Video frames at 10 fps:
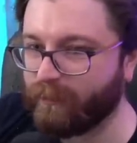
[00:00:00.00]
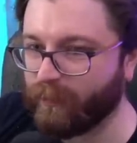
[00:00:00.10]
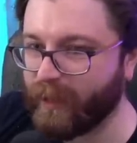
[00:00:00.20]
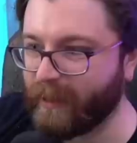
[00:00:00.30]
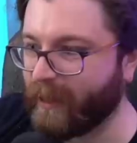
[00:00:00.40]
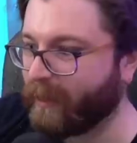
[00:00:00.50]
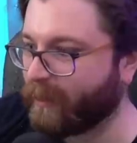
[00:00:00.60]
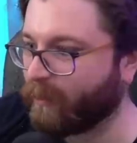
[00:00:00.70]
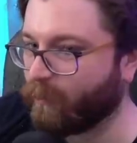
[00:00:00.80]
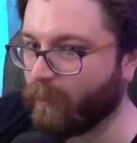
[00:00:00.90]
bring
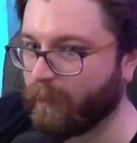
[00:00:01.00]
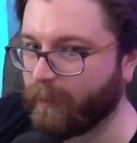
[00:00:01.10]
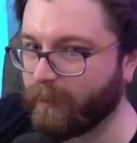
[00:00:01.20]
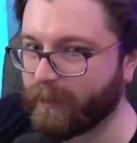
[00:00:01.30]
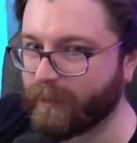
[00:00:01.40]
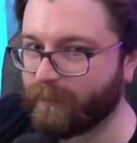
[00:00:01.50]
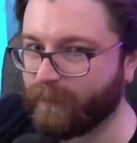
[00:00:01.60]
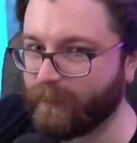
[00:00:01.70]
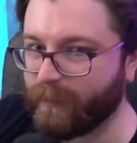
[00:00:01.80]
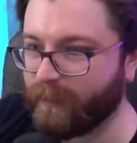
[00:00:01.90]
Incan warriors
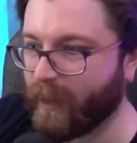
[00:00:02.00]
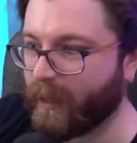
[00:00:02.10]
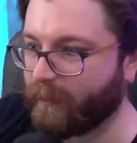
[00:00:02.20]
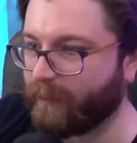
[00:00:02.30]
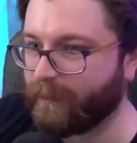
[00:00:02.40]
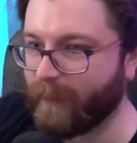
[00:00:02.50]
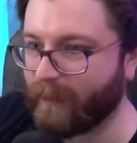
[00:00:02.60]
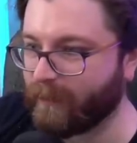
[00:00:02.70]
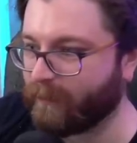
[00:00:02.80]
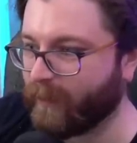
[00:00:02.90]
from the bottom of the
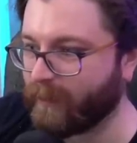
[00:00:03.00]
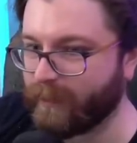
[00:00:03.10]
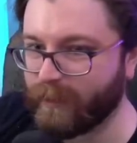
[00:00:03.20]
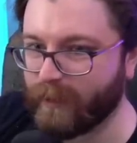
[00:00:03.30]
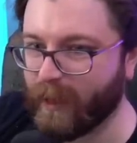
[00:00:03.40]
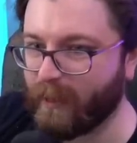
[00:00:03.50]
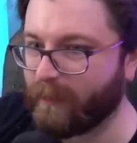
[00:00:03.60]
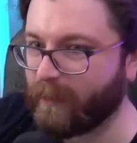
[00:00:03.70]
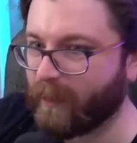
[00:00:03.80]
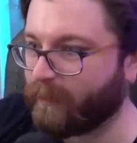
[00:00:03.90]
mountain range to the top
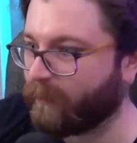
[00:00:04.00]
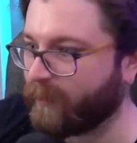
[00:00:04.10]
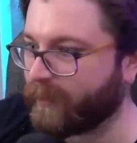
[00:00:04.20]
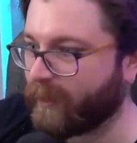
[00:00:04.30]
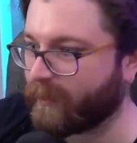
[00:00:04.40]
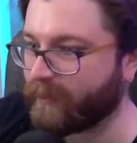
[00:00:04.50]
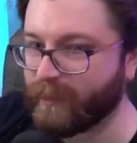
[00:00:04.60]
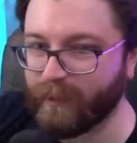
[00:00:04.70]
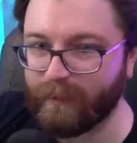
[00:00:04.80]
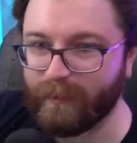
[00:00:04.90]
in like 3
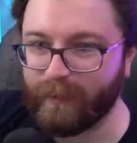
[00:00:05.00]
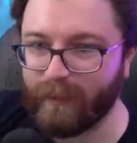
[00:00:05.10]
seconds, you know?